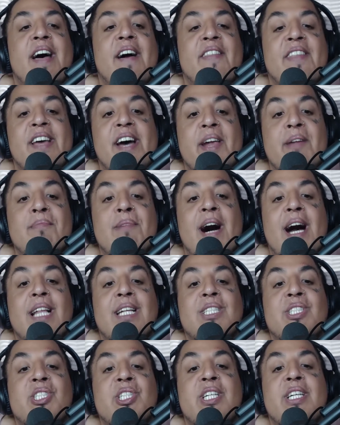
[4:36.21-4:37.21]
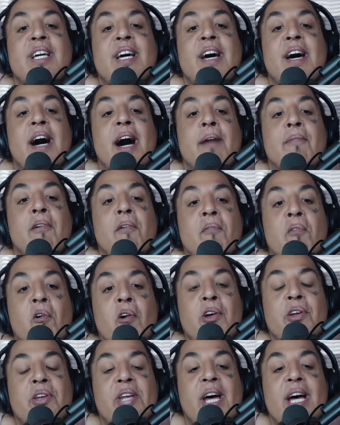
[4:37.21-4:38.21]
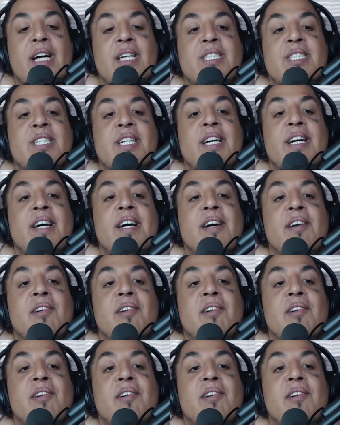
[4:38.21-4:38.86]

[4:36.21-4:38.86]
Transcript: and the etymology of a vortex